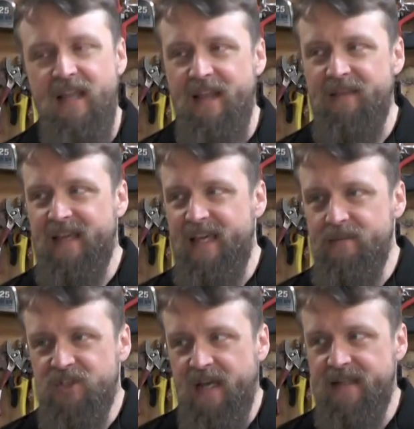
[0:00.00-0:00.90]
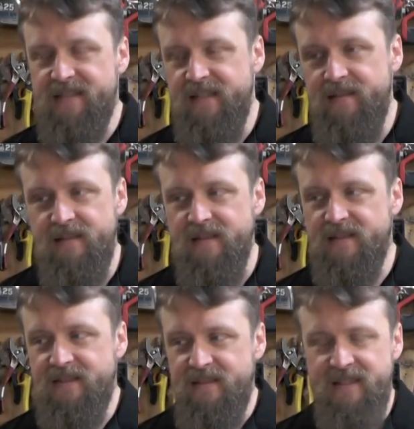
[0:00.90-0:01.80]
Like they keep chasing
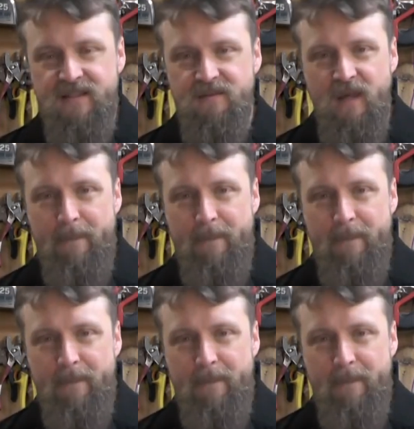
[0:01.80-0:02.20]
these